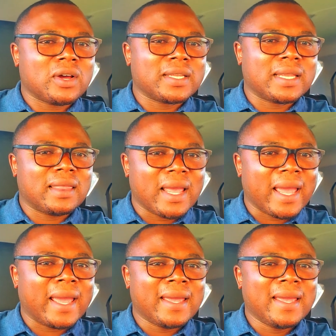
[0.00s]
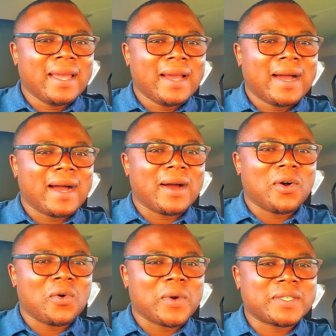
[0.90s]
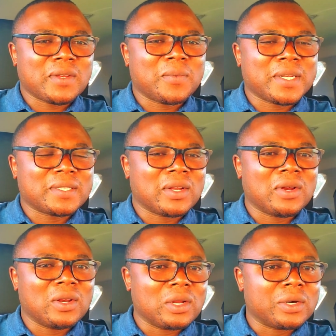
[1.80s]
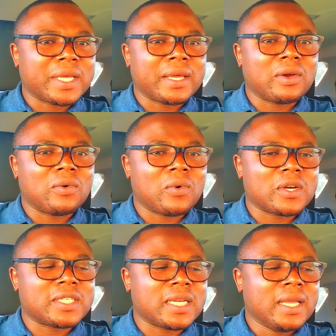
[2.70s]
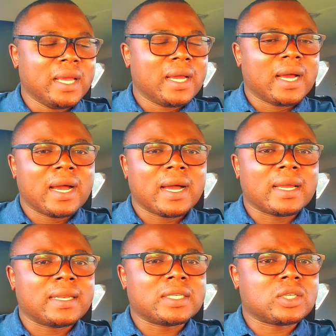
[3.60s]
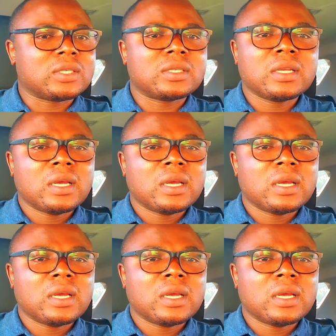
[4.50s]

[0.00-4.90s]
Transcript: there, or when someone is not looking or watching, they just,